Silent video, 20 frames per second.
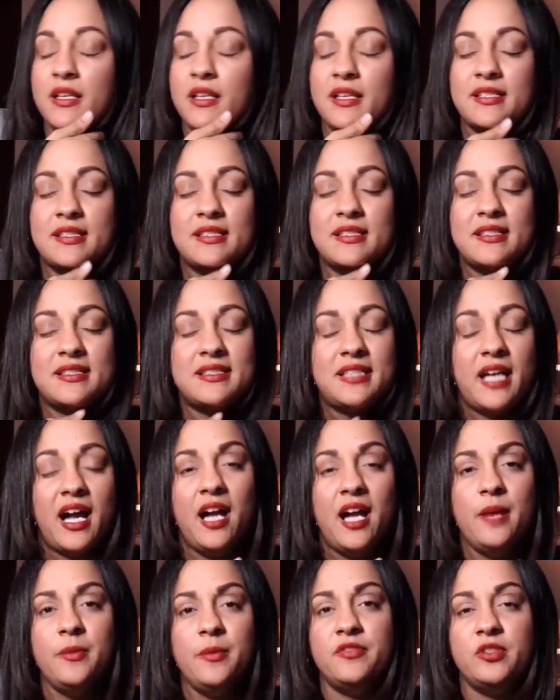This is a
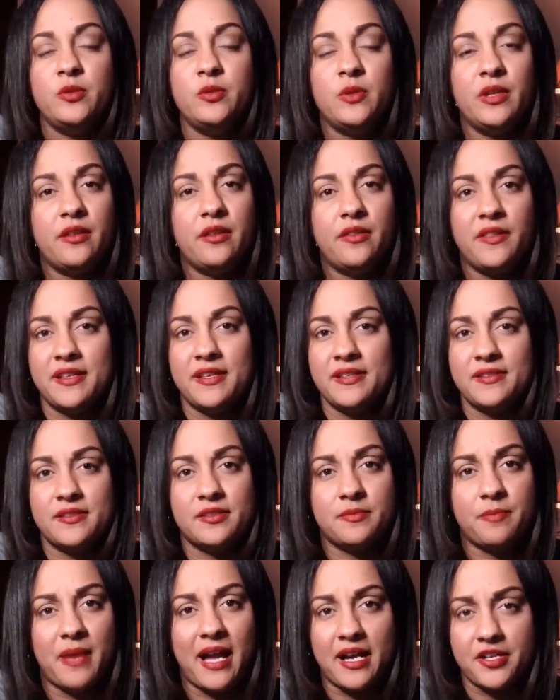time of doing
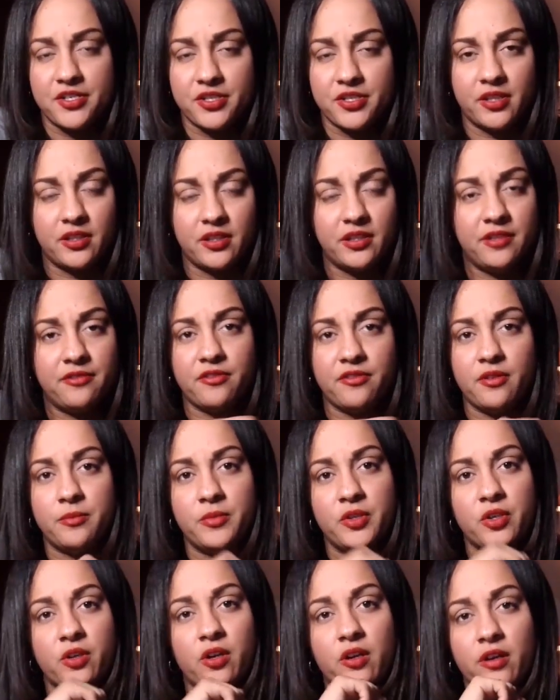things passionately from
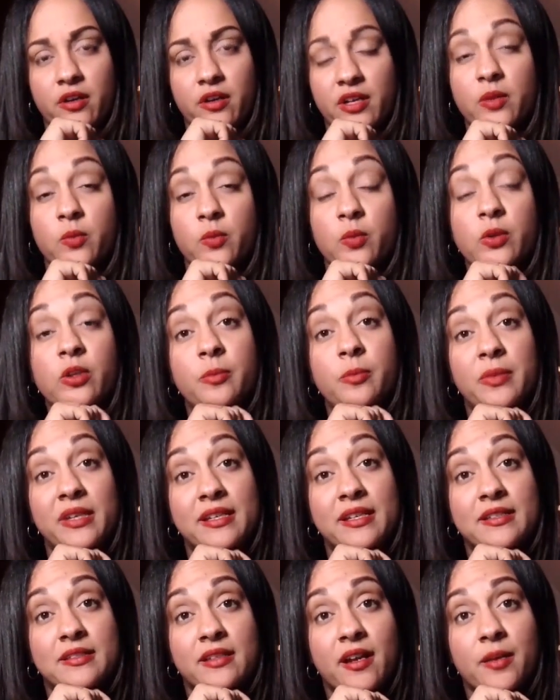your heart. It will
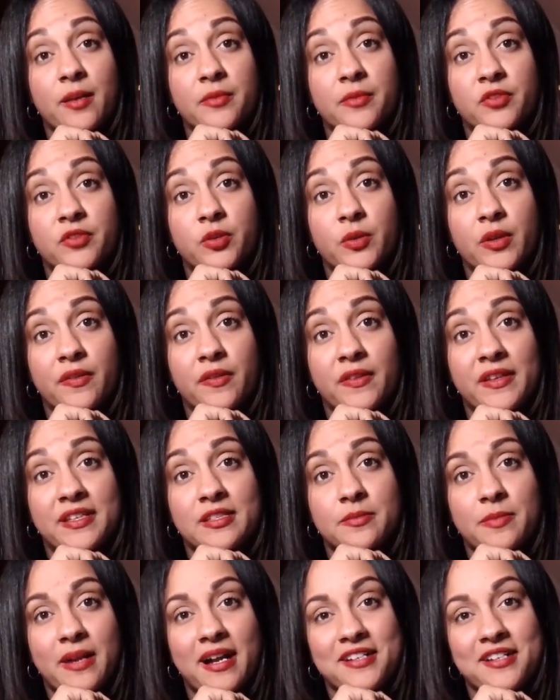be a time of doing
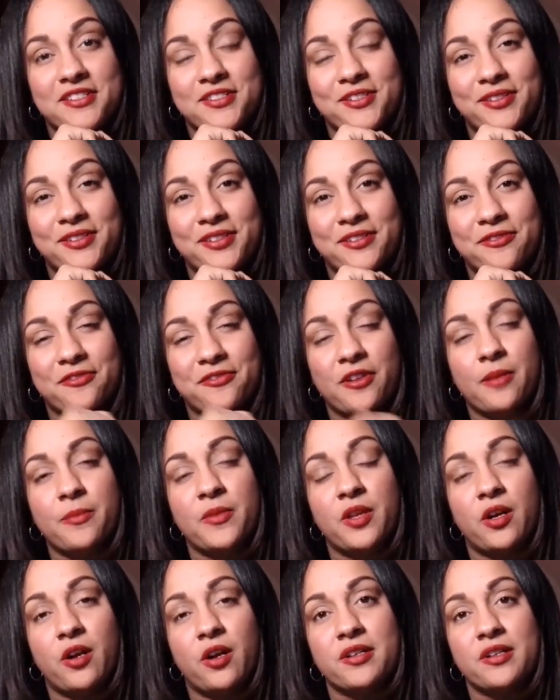things passionately from
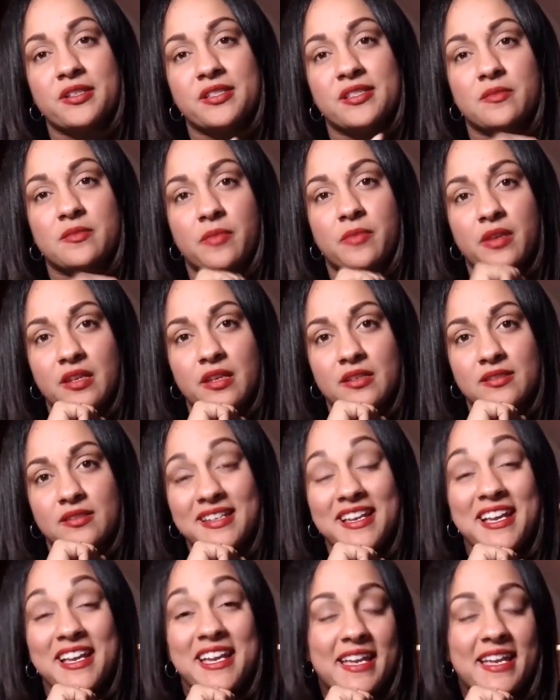the heart space.